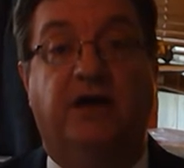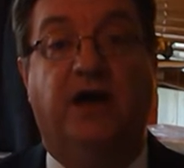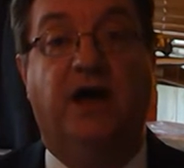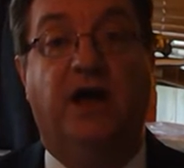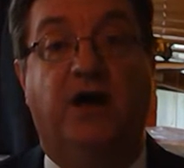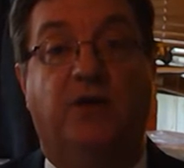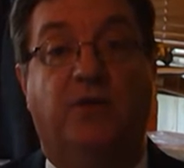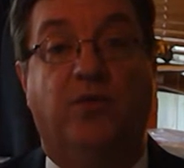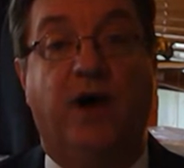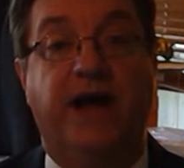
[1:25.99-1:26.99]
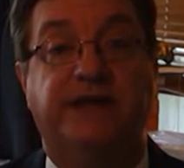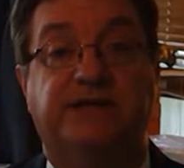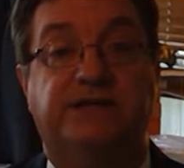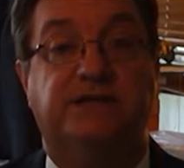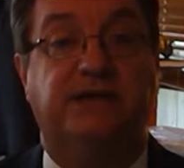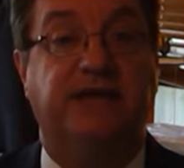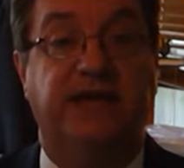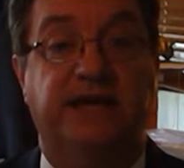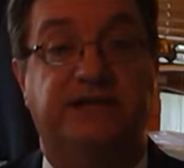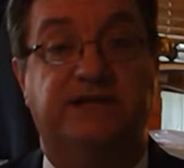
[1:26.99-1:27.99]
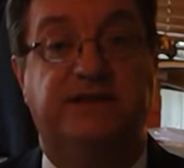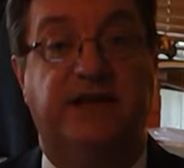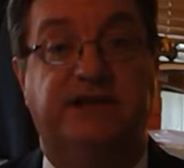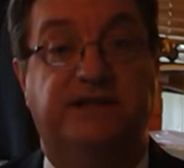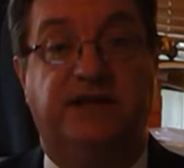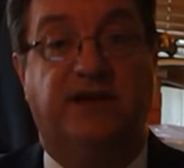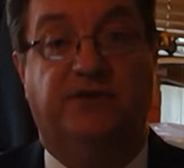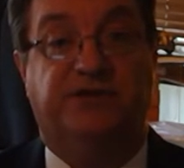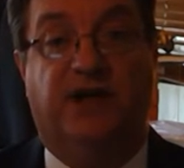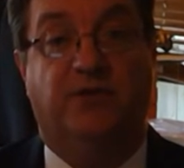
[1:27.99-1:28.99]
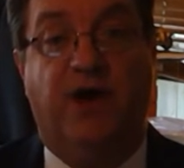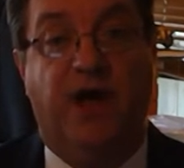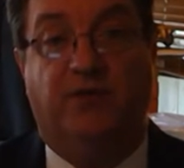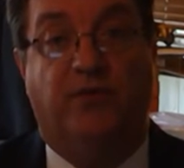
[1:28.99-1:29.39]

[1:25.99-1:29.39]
Uh, whites kids that said, you know, it's not right.